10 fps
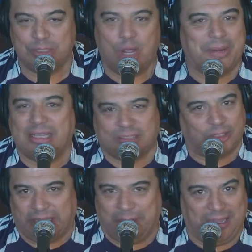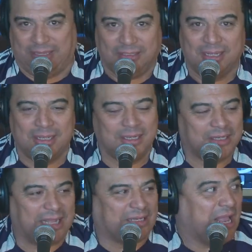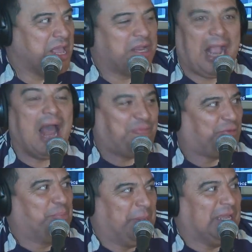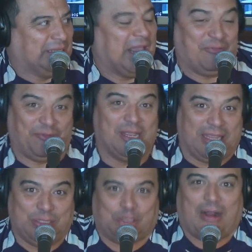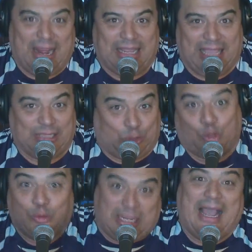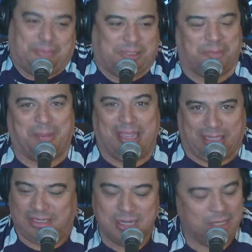But nobody has turkey bacon. Like, God forbid they fucking try to get 2 types of bacon.